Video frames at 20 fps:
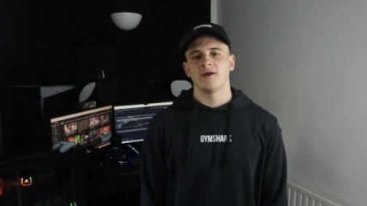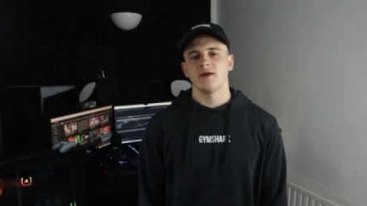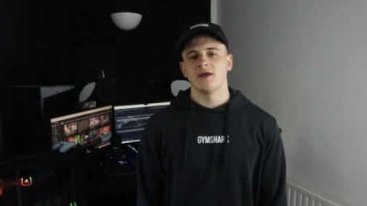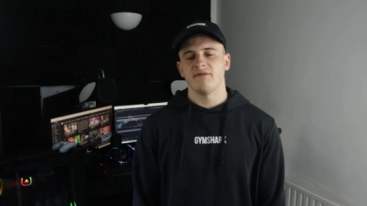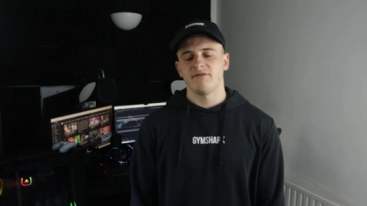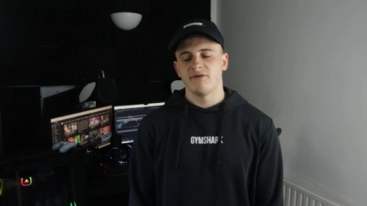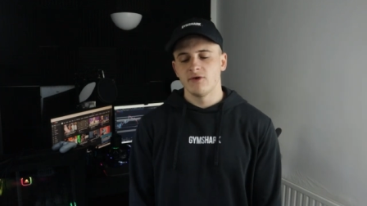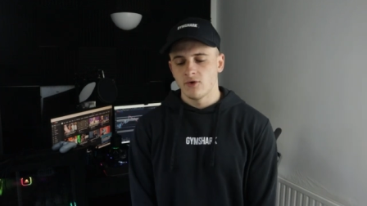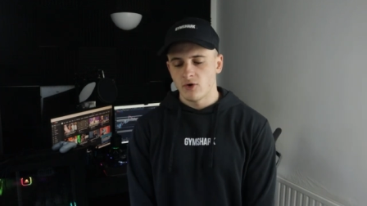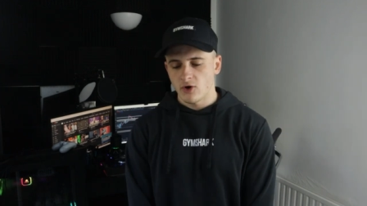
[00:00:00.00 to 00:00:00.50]

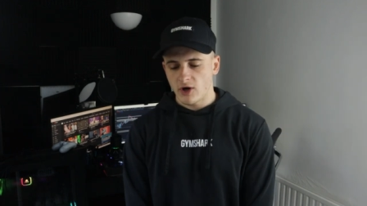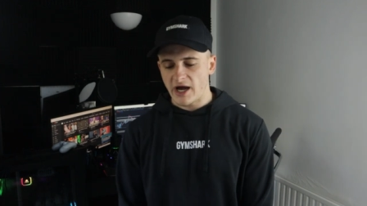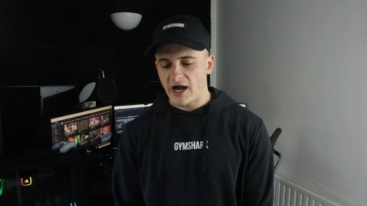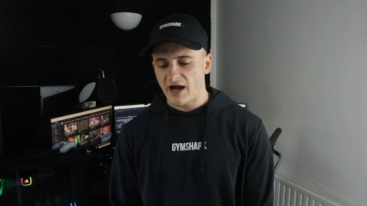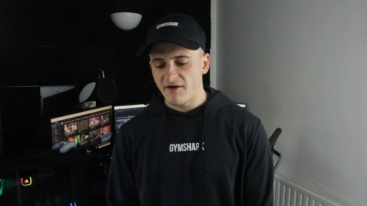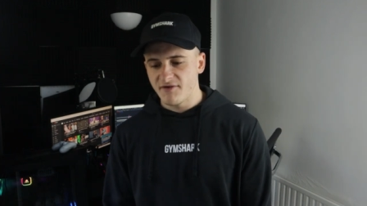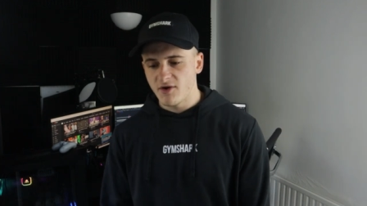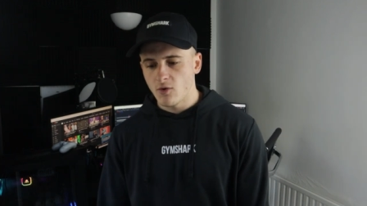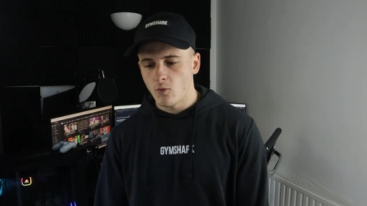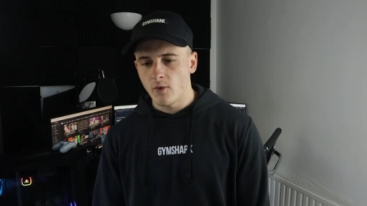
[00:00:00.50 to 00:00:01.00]
If you're not
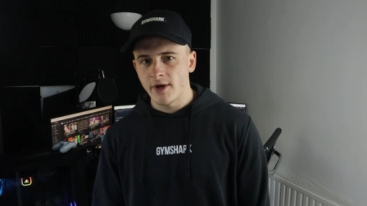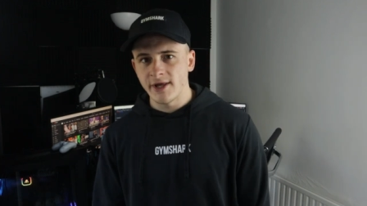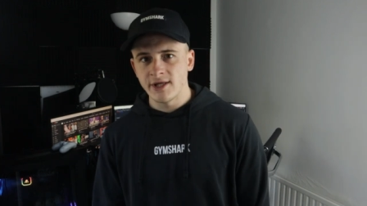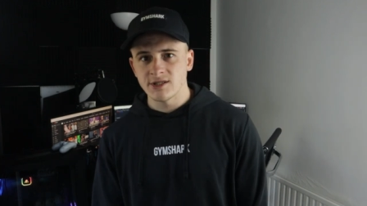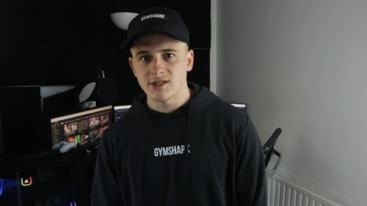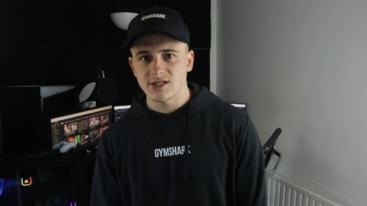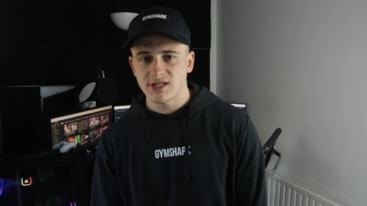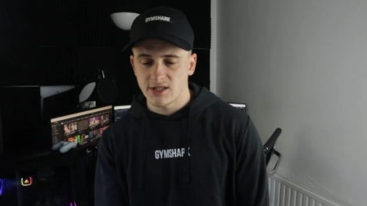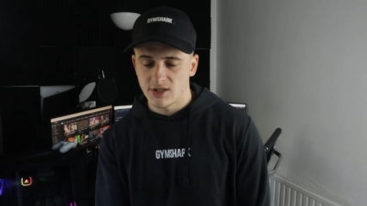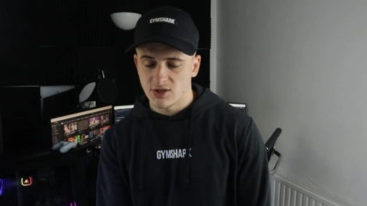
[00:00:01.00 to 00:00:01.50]
having
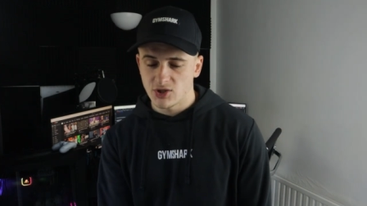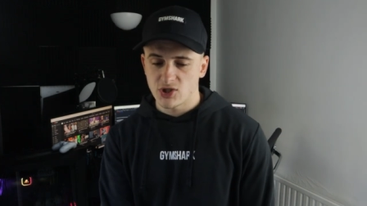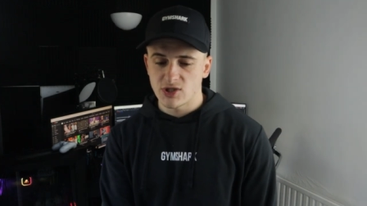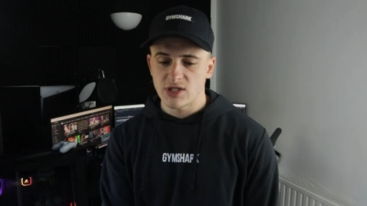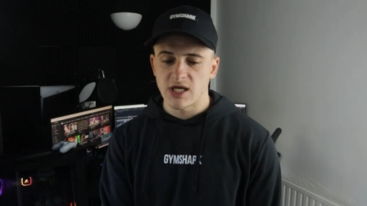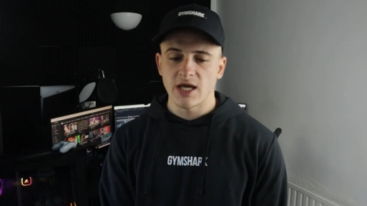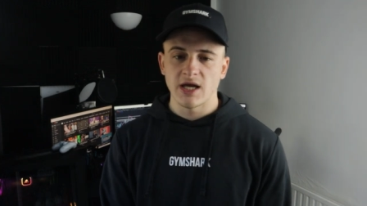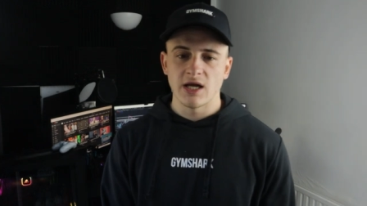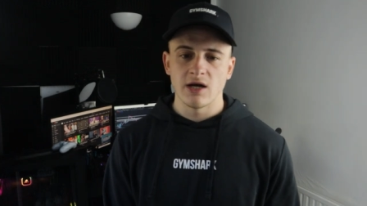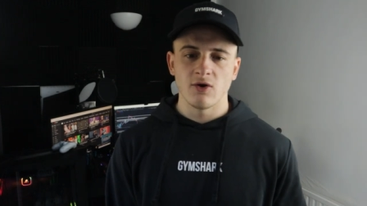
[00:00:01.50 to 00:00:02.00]
wins and you're just
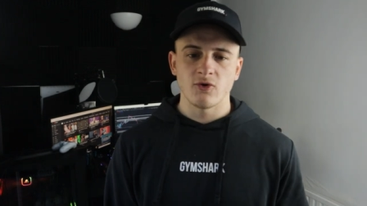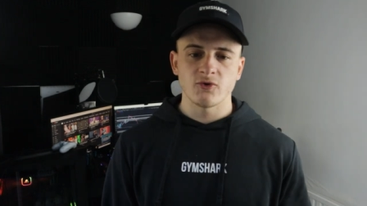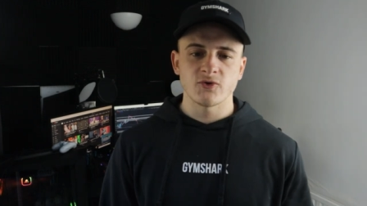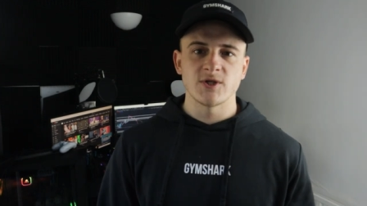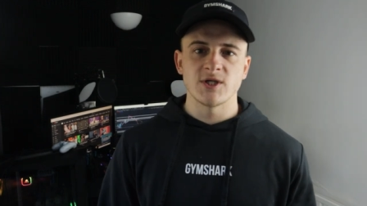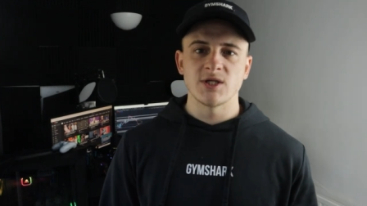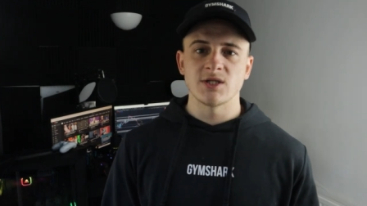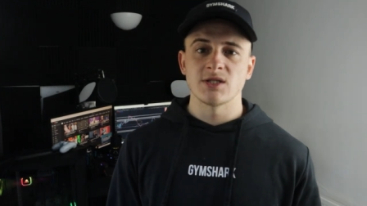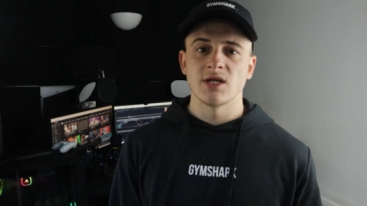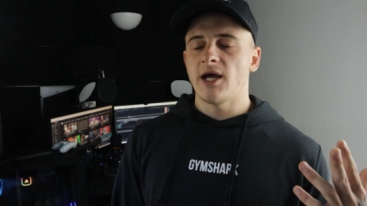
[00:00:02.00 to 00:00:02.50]
taking
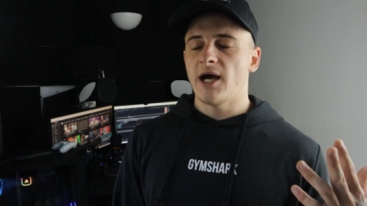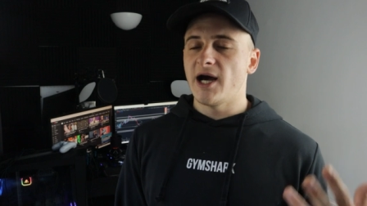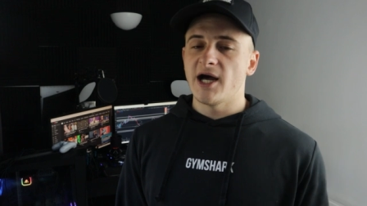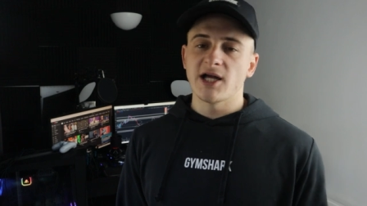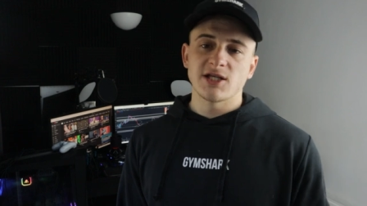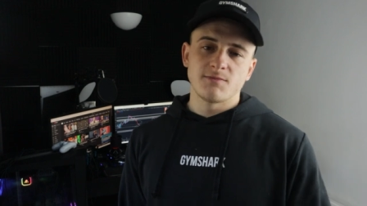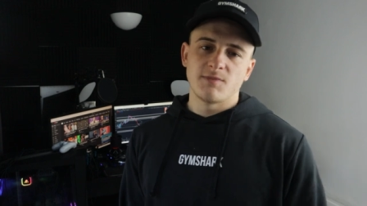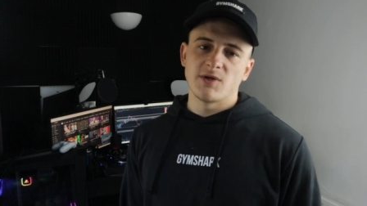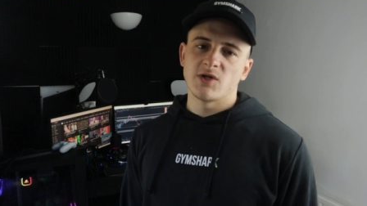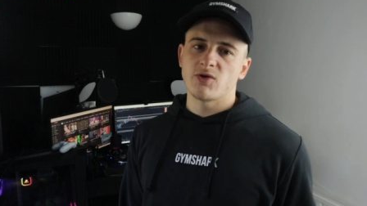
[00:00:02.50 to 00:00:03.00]
losses, there
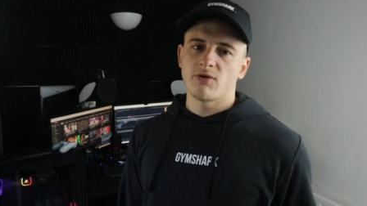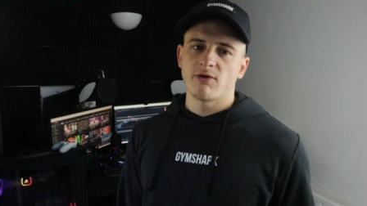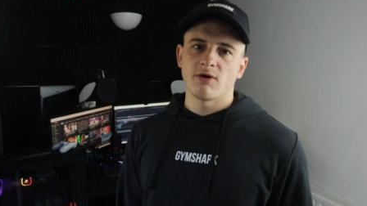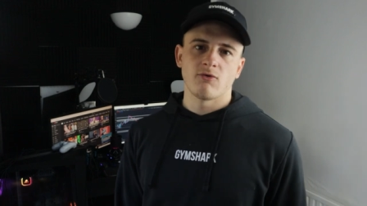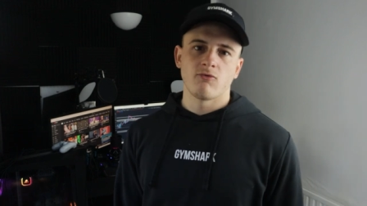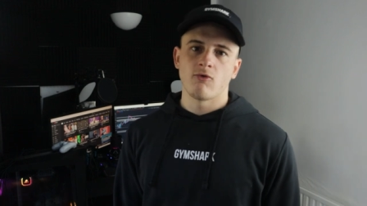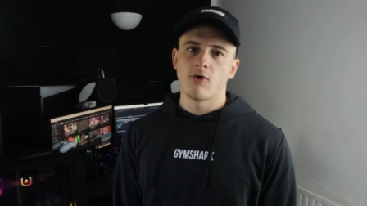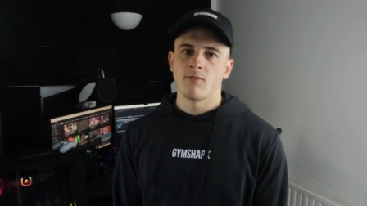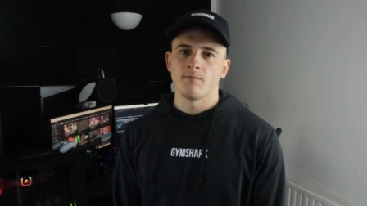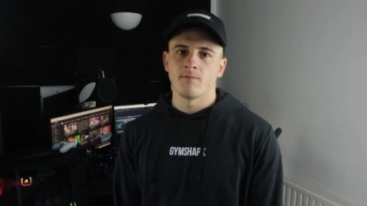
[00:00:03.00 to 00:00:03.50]
has to be
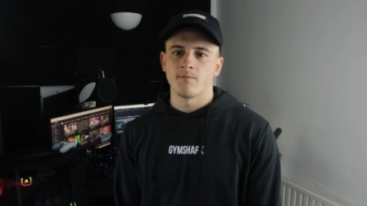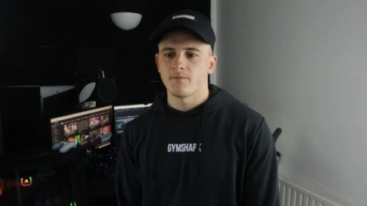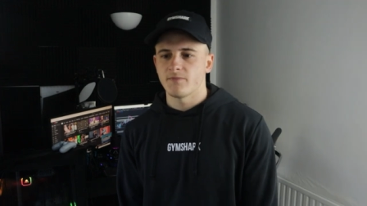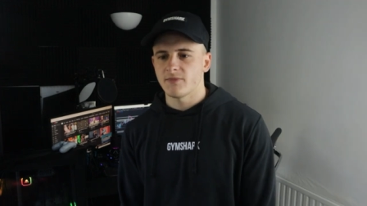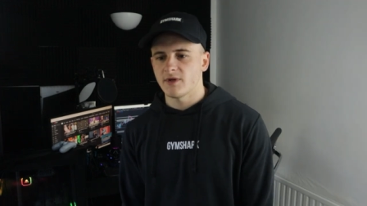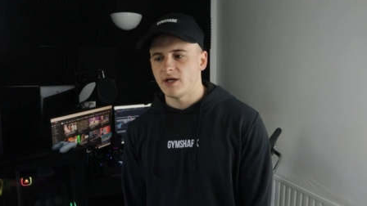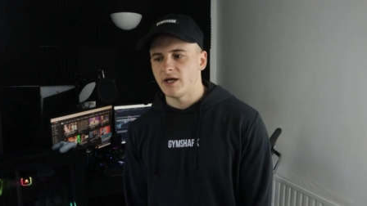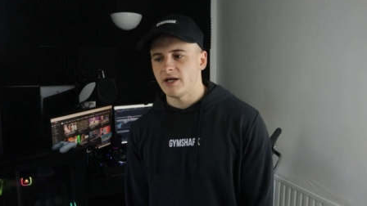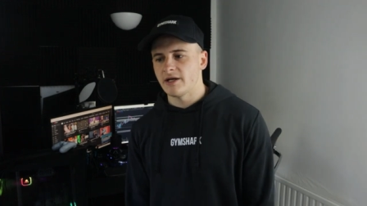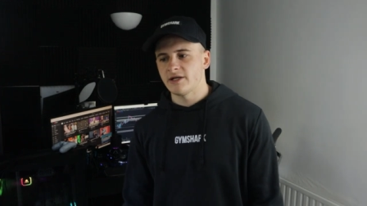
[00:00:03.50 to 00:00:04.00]
something wrong.
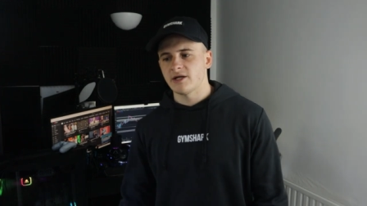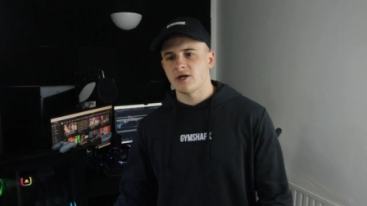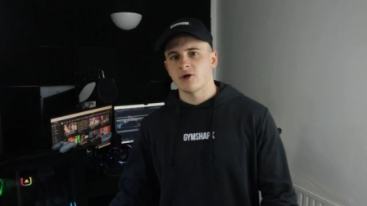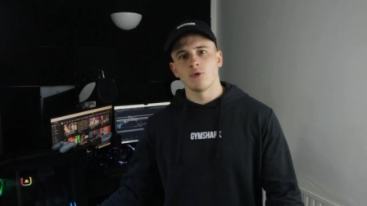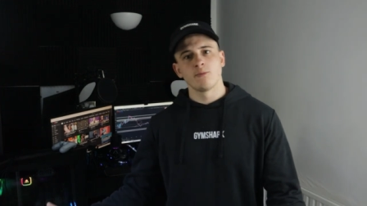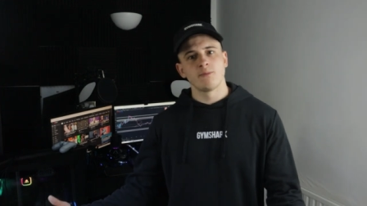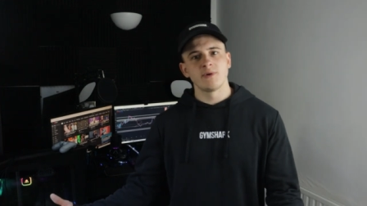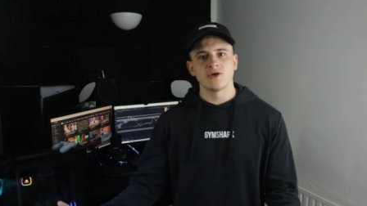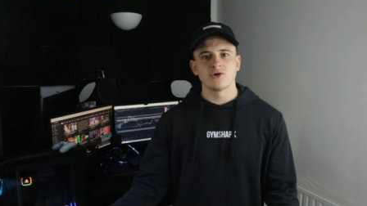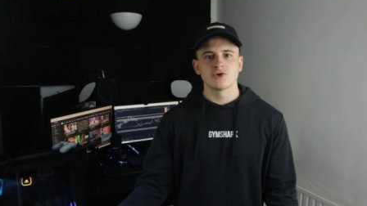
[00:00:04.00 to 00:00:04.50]
And it
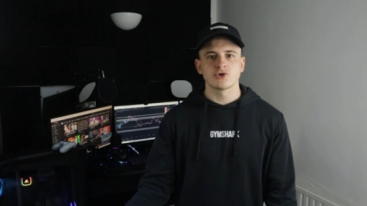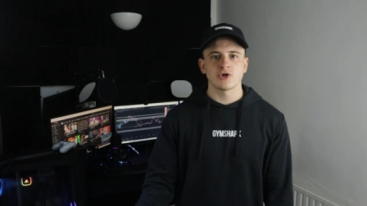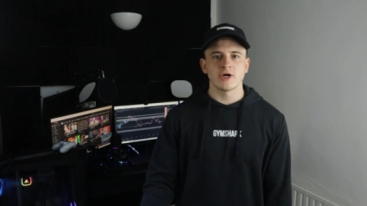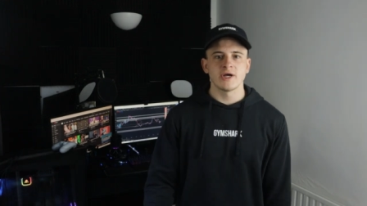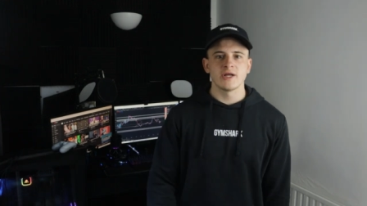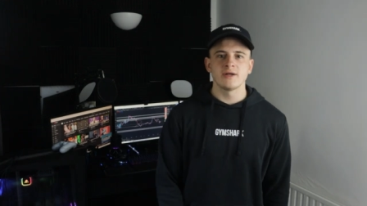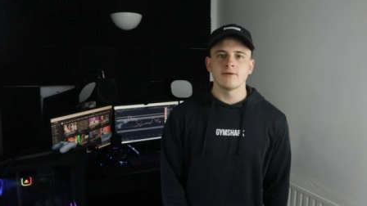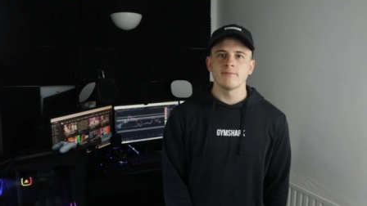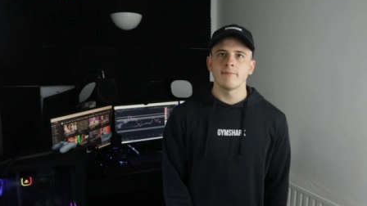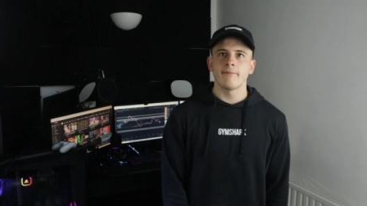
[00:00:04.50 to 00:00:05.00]
could be your
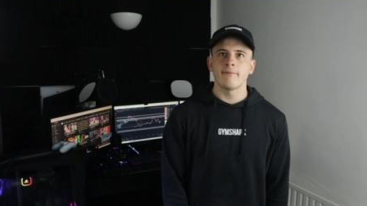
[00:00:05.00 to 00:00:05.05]
trading,